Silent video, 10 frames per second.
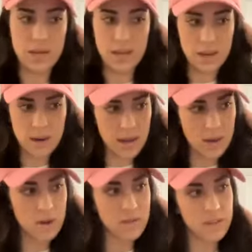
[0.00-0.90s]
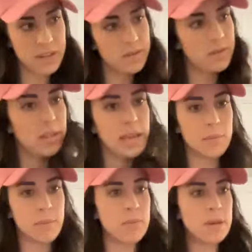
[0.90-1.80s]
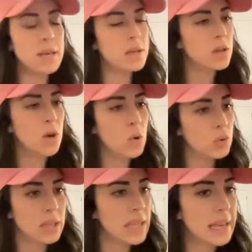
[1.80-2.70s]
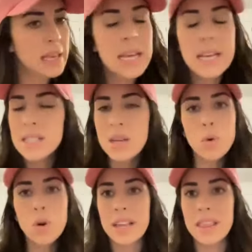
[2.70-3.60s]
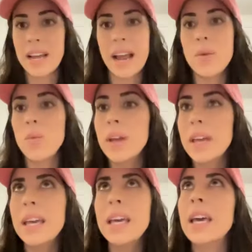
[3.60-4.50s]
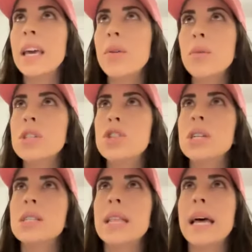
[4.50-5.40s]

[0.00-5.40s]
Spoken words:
I don't even, like, maybe gold, like somewhere in there. And it was just